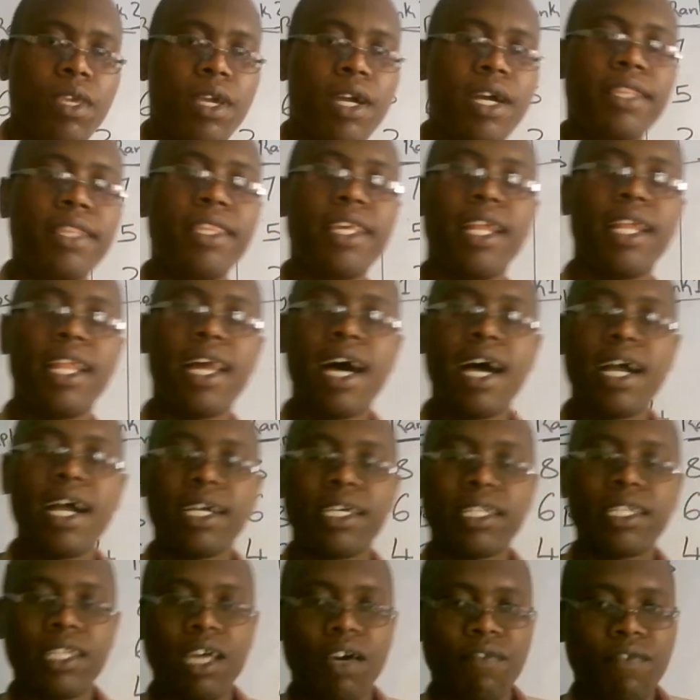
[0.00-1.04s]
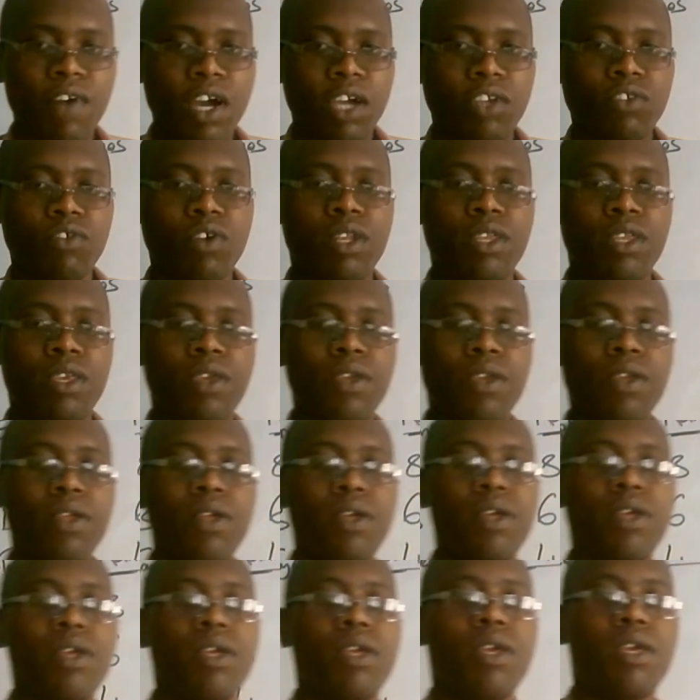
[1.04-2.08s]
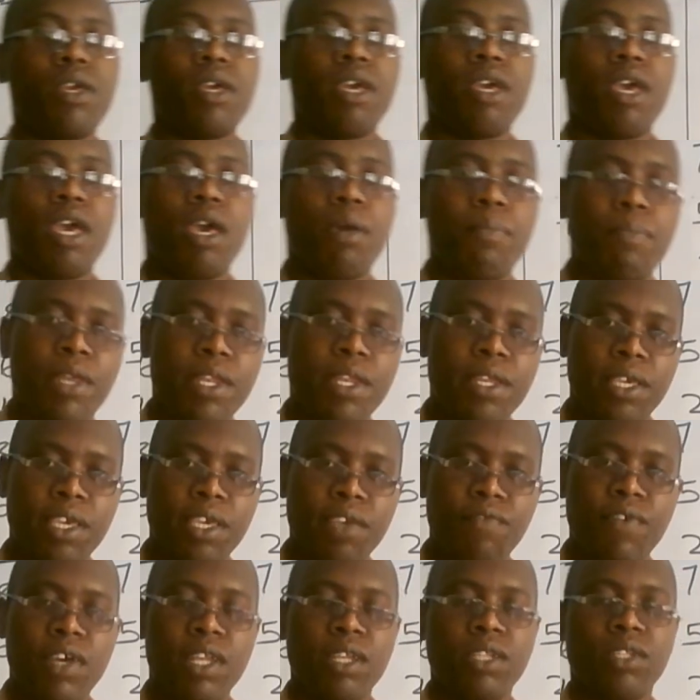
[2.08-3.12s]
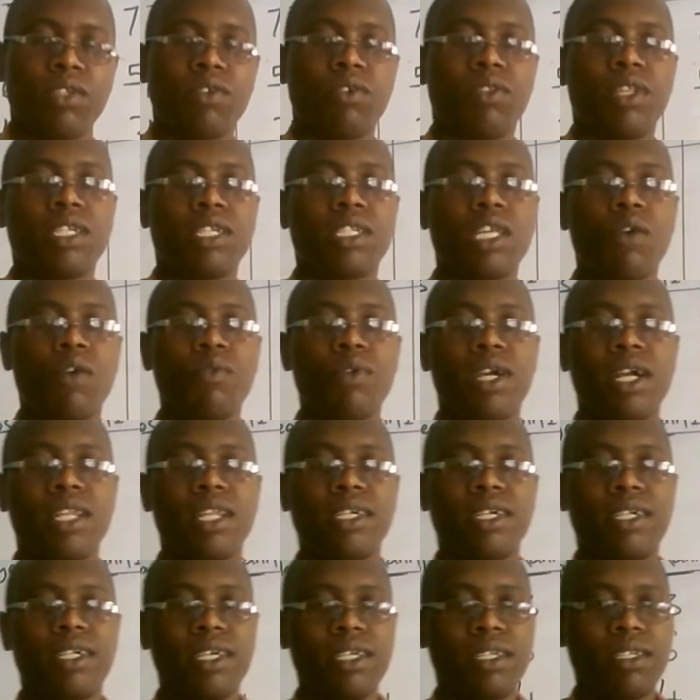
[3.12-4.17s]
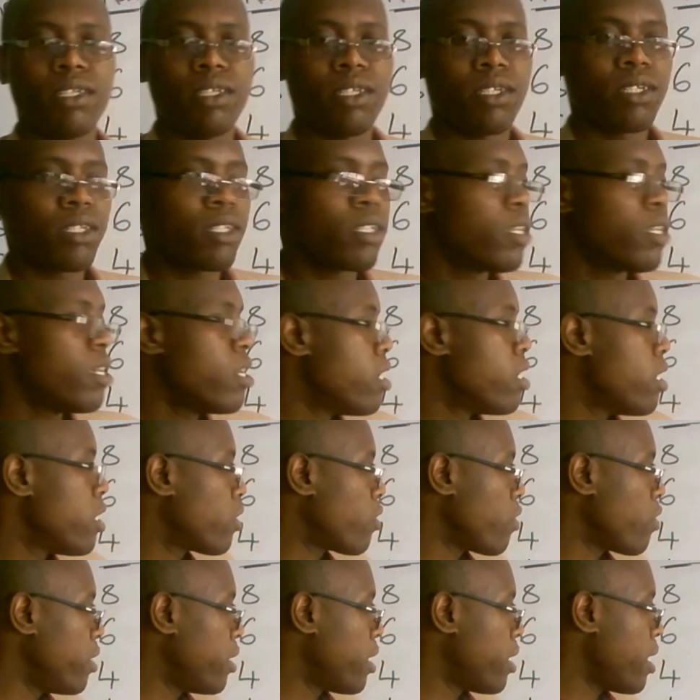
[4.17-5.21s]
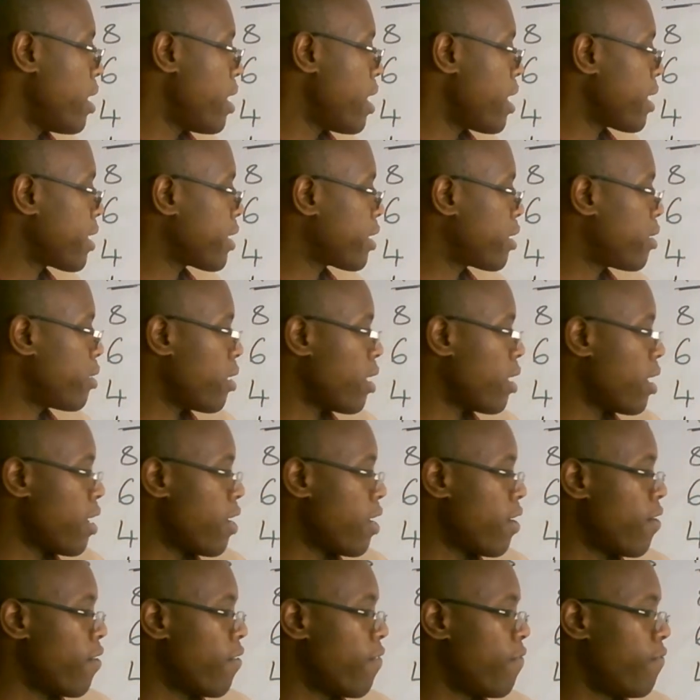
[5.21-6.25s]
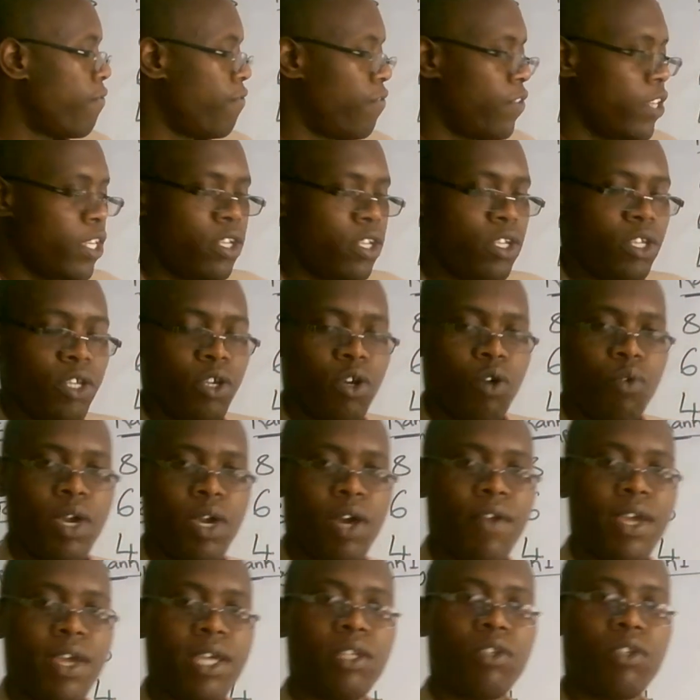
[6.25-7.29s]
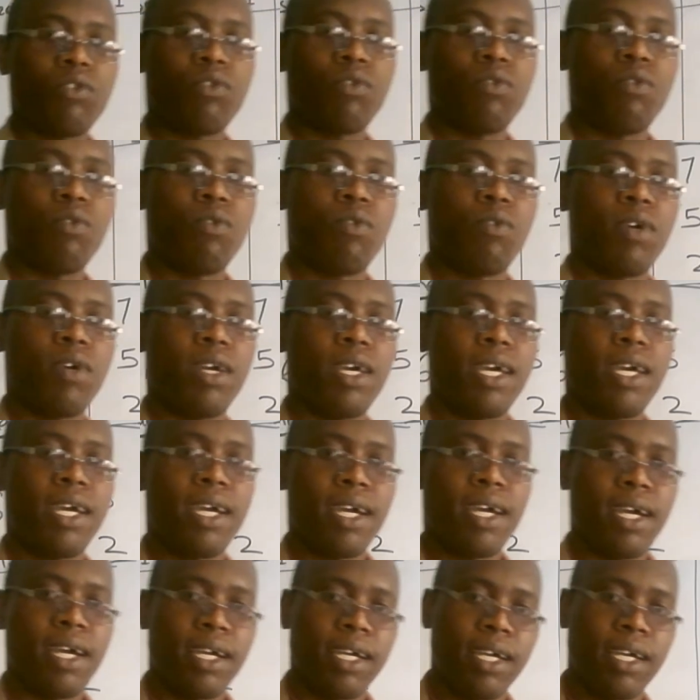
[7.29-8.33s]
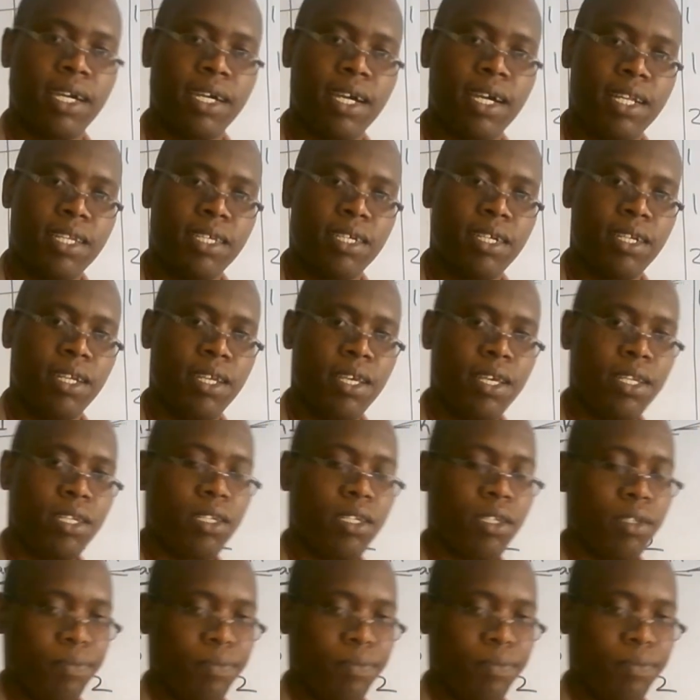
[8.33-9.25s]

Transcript: the ranks have actually been given. So that's how we calculate it. So in the next video, we are going to calculate